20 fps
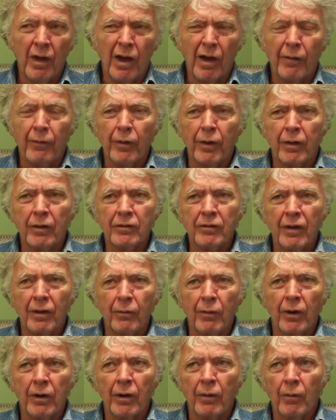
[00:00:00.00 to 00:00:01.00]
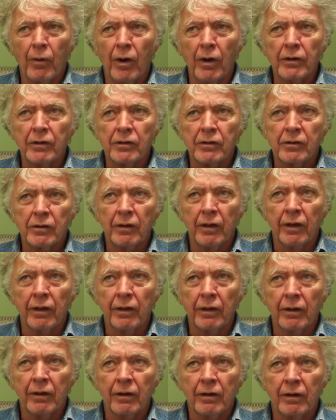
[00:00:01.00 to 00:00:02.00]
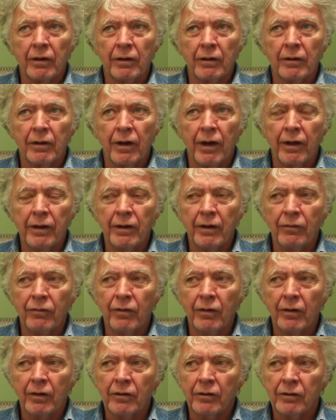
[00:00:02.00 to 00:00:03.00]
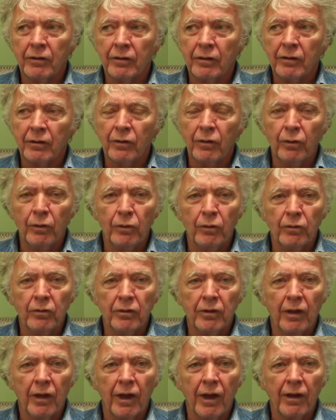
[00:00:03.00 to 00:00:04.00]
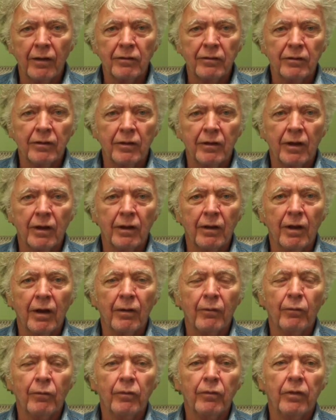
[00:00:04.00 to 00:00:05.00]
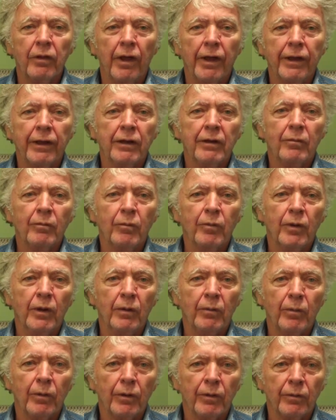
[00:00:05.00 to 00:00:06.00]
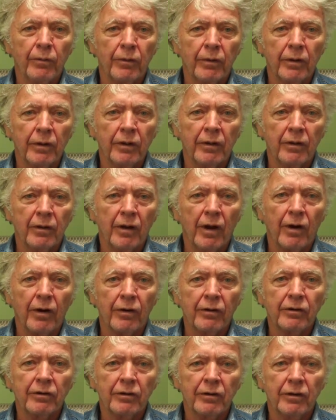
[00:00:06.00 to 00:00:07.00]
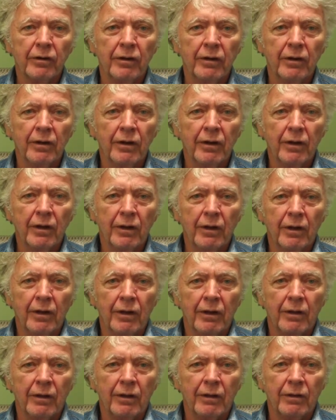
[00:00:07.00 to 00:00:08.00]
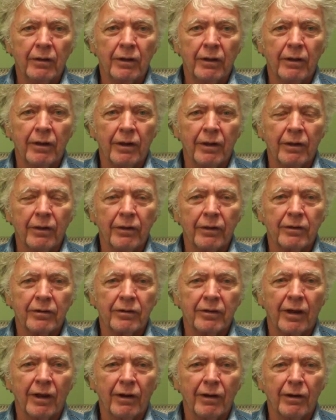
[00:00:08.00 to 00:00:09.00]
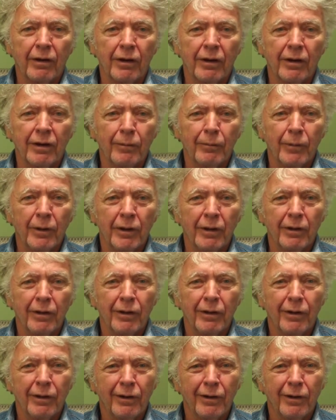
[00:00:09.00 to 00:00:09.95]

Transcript: because when I watch like high definition newscasts and they light people really harshly, they look scary to me.